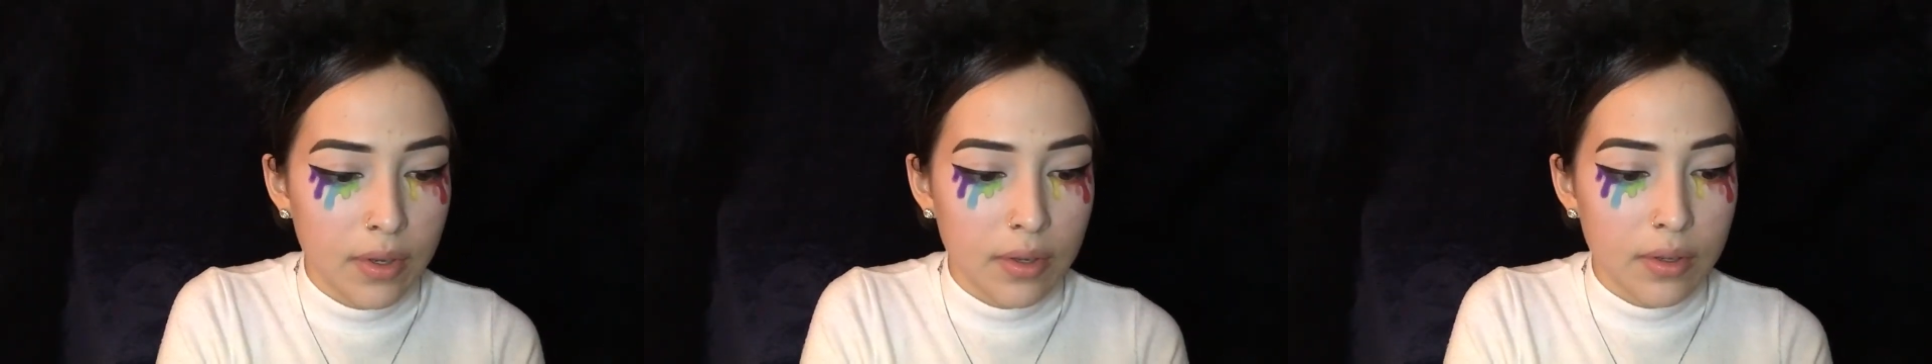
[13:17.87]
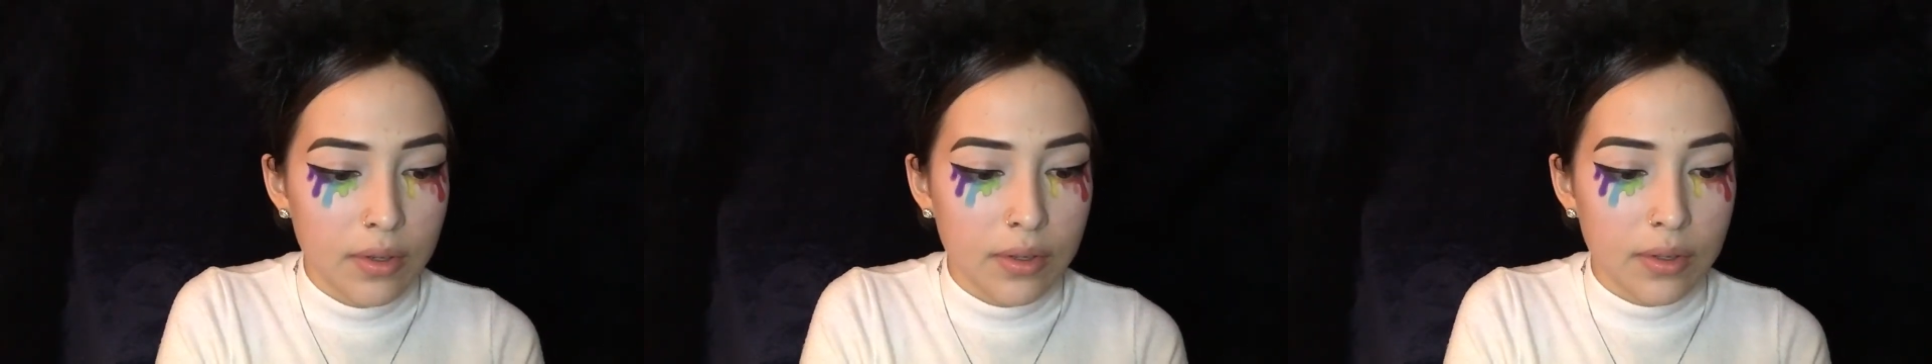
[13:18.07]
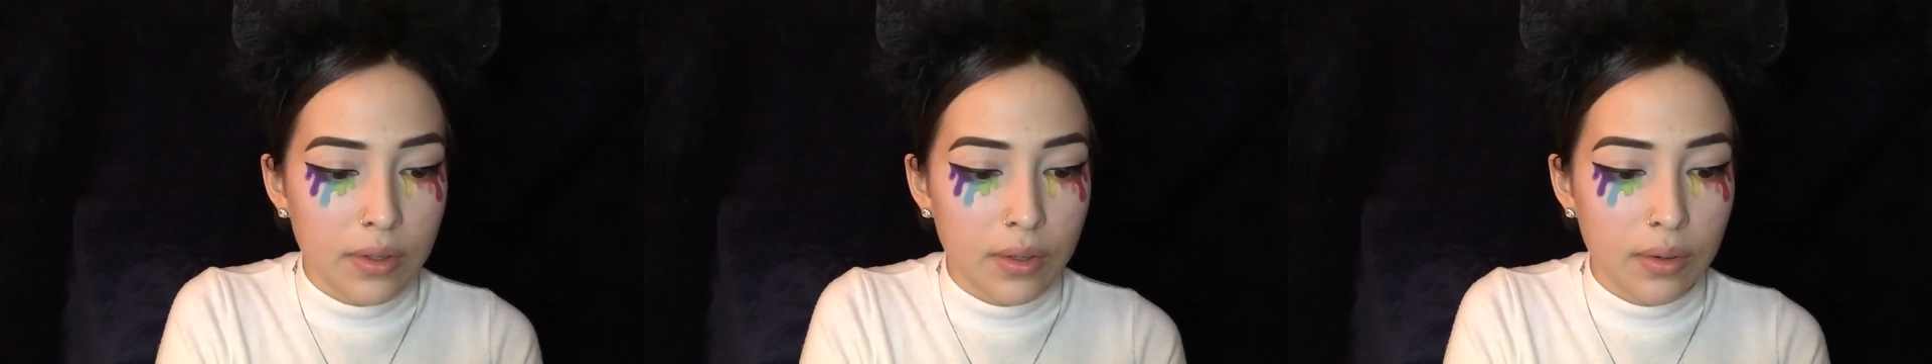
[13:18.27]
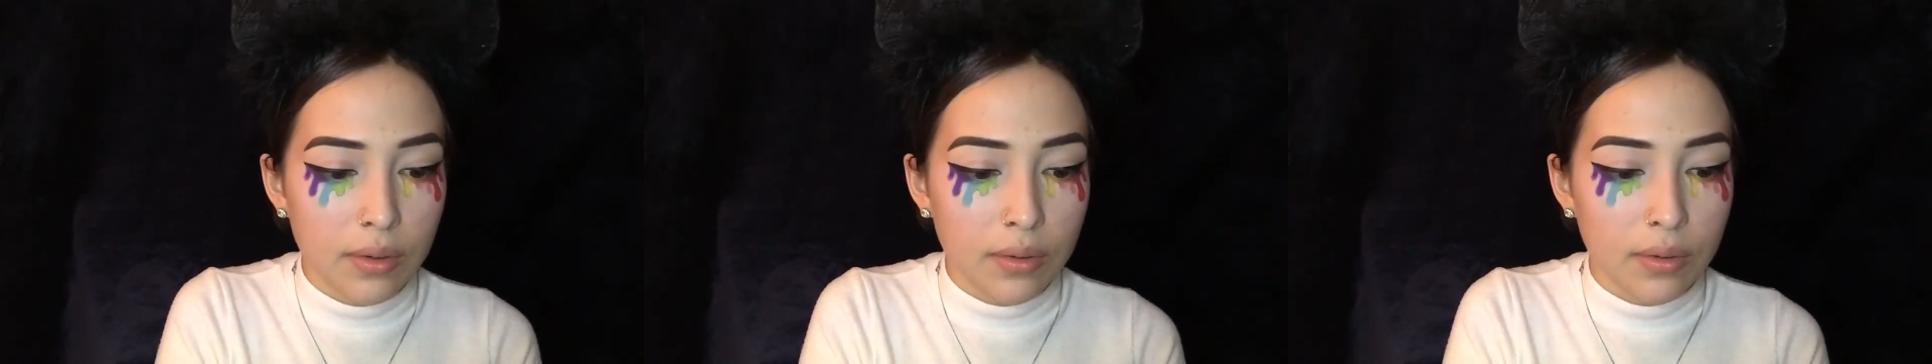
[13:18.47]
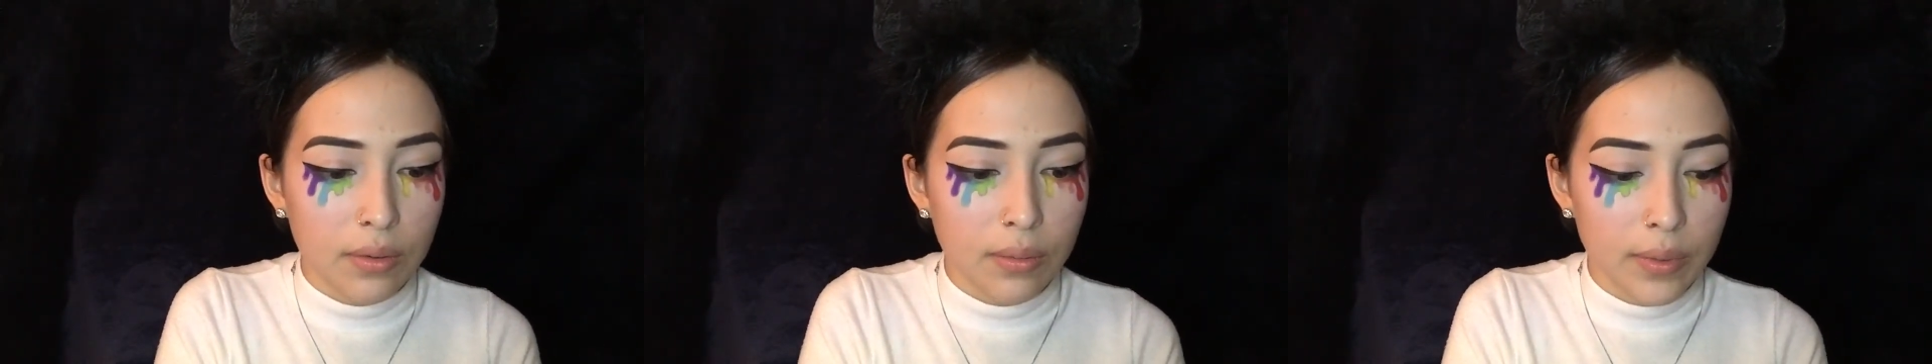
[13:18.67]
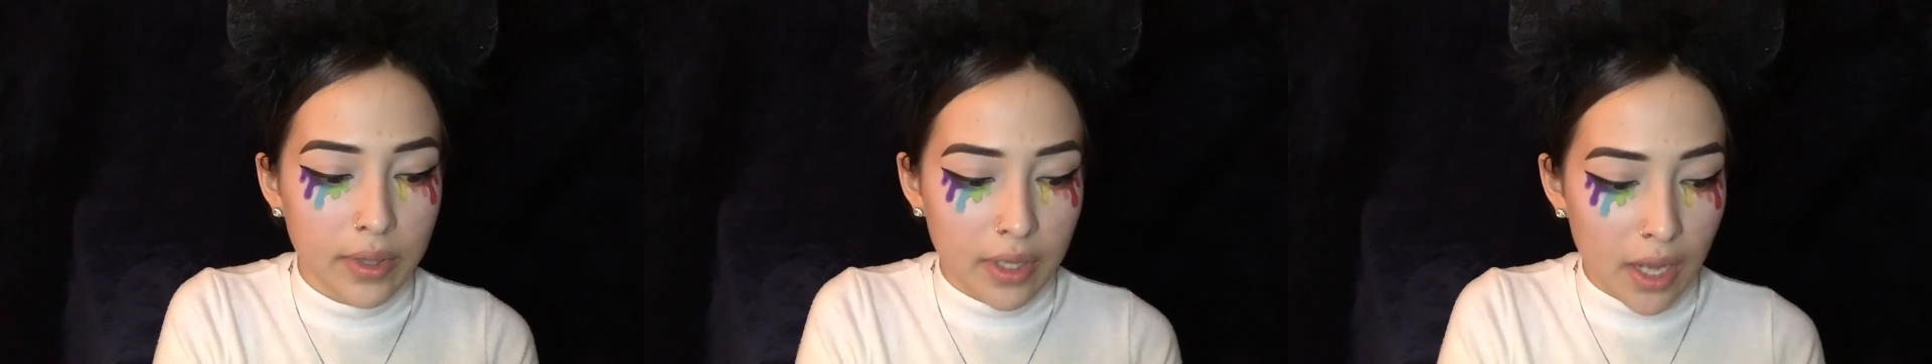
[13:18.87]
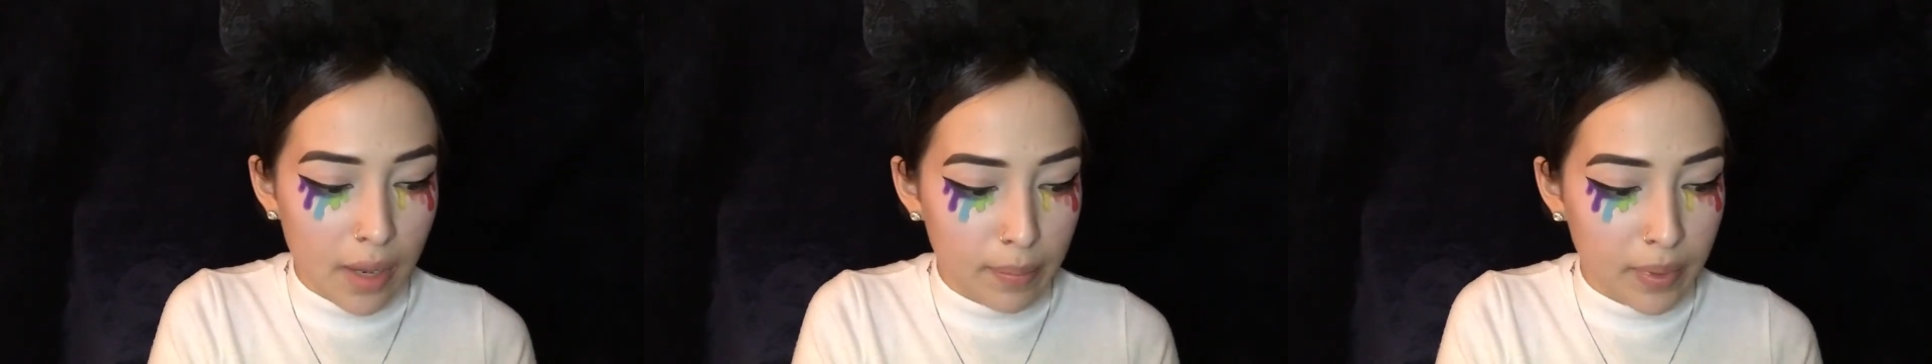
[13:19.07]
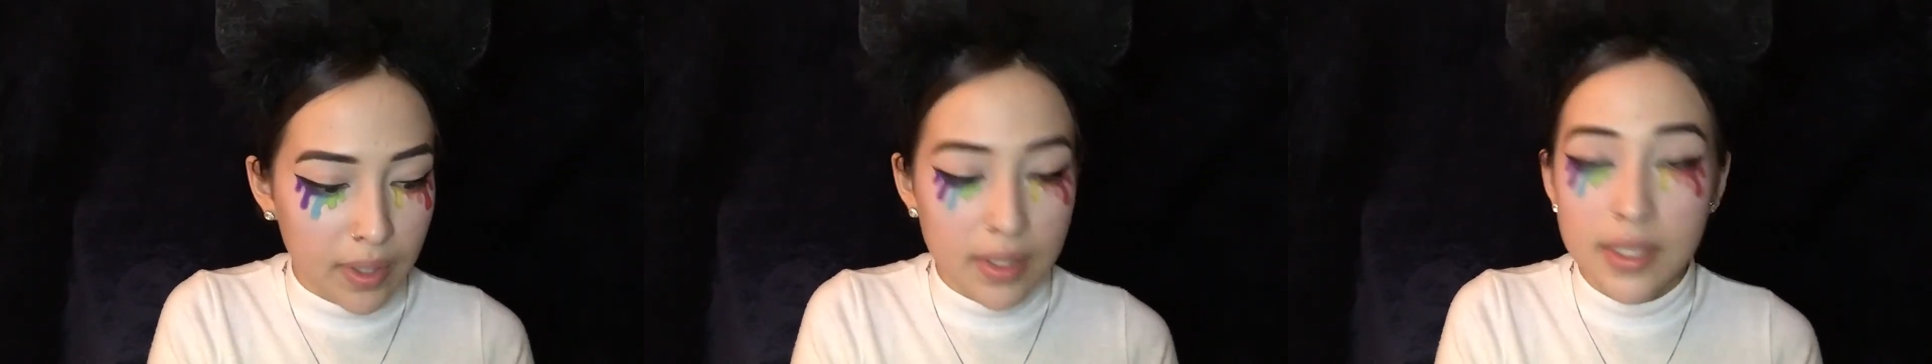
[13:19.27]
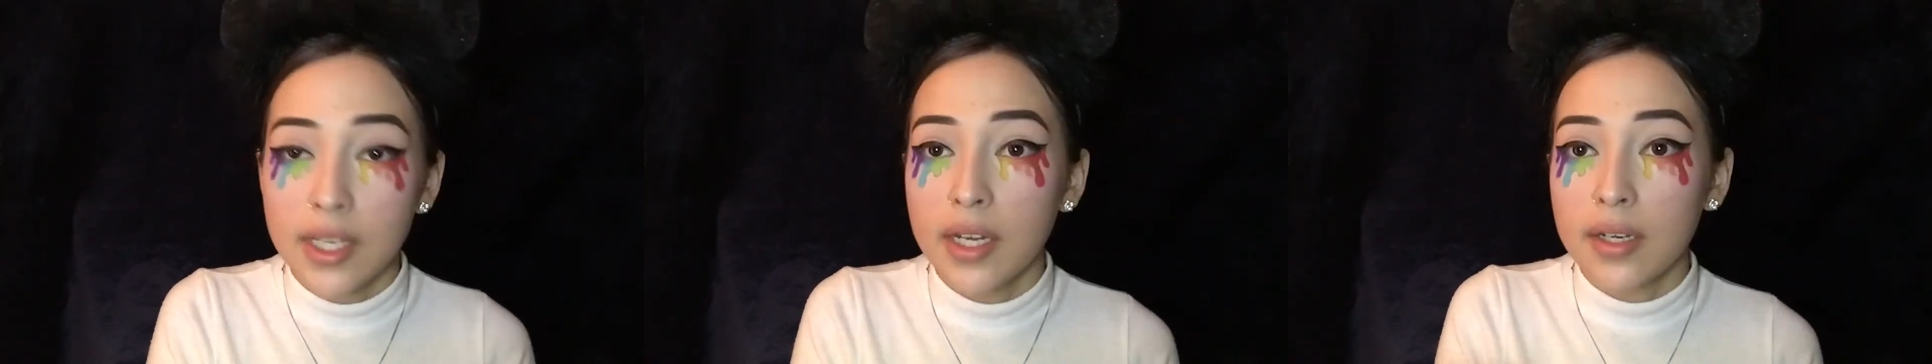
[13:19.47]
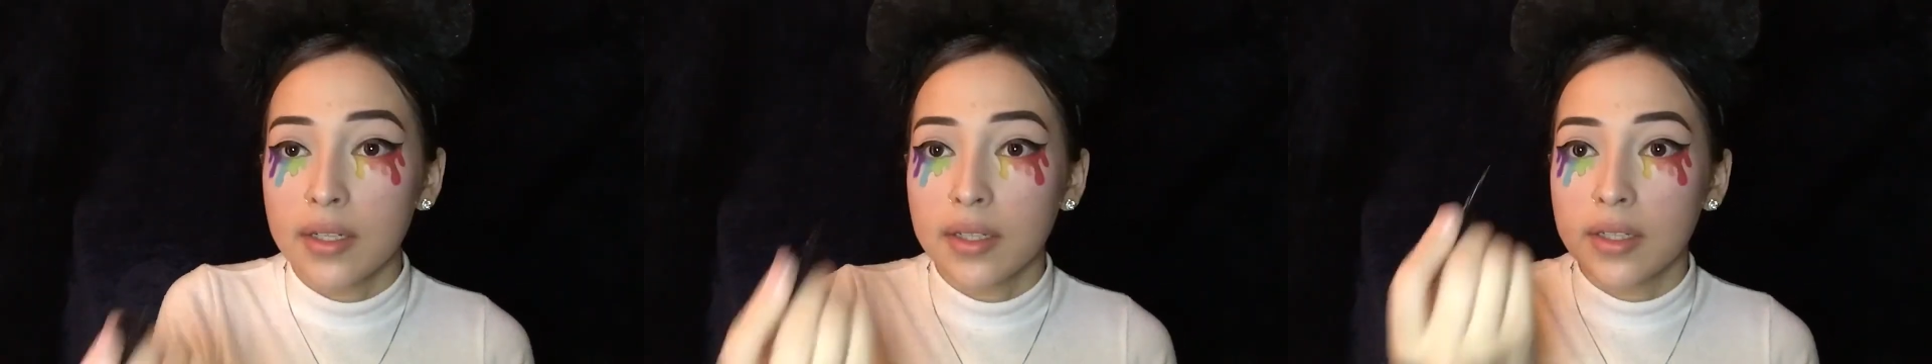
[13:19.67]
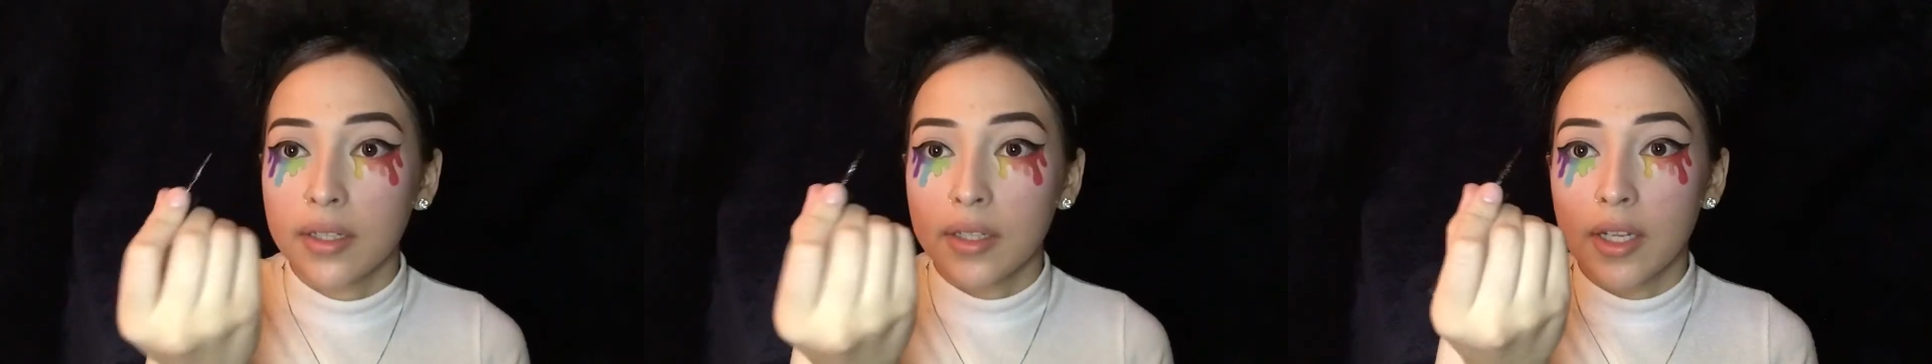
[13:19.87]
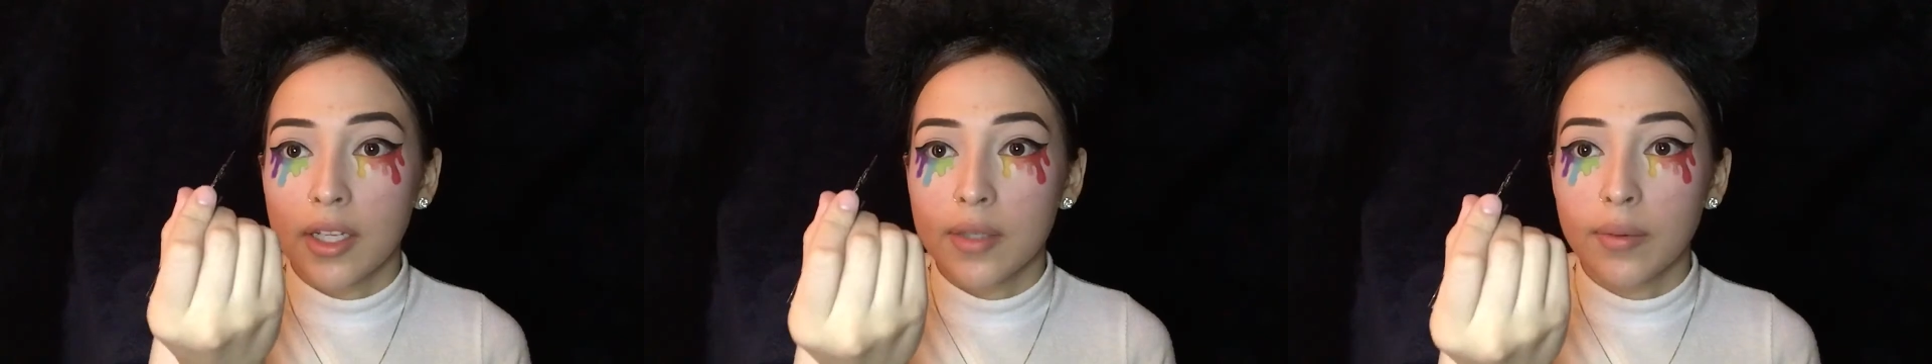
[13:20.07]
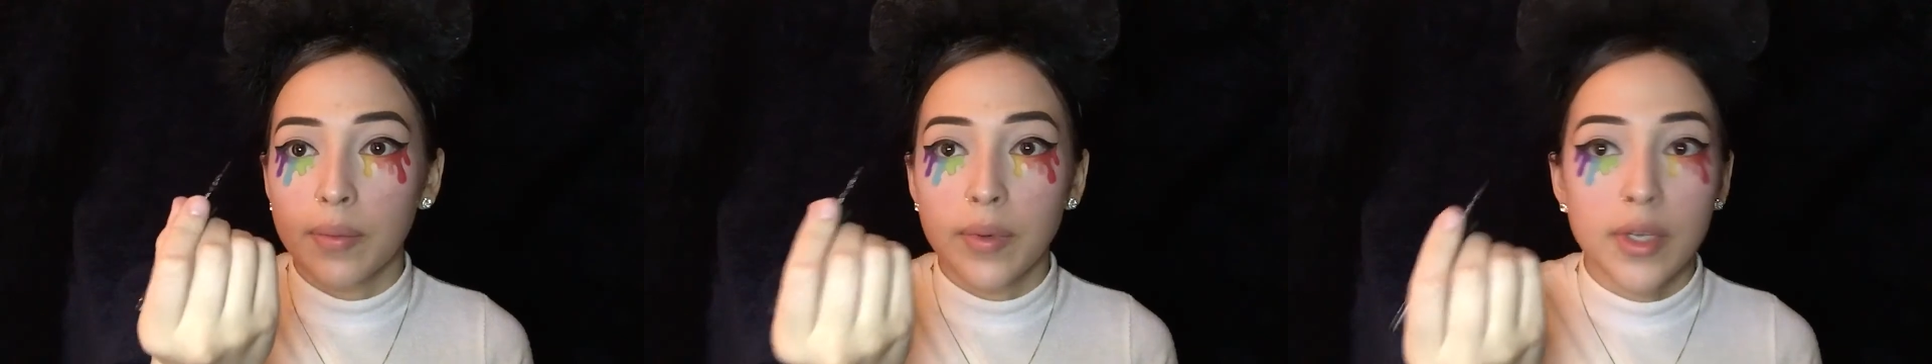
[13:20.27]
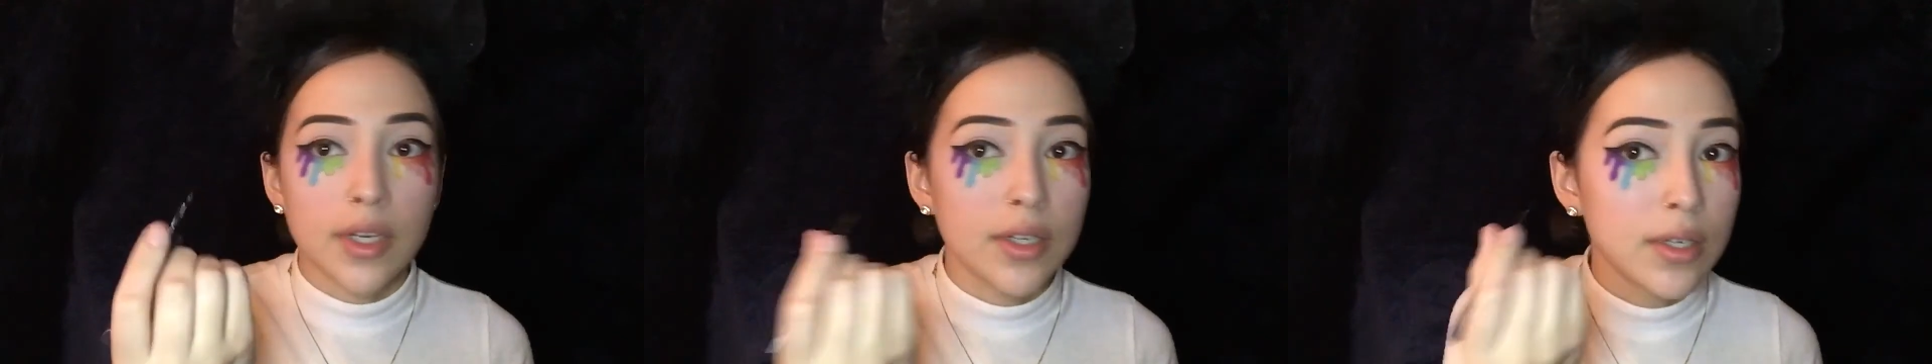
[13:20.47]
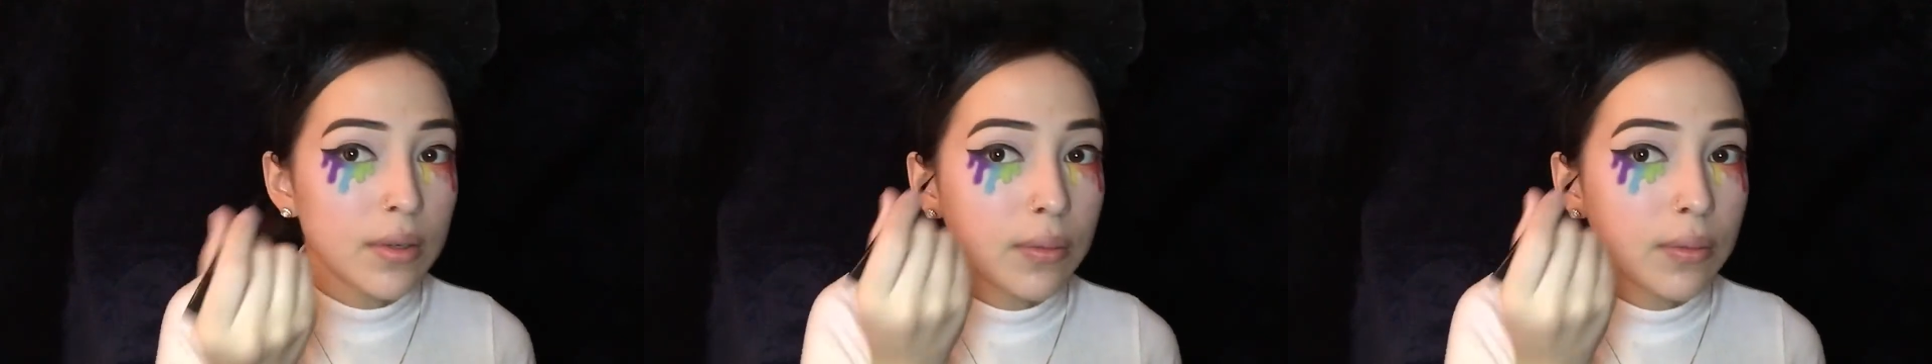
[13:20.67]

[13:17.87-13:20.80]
So with that being said, that's what we're going to do.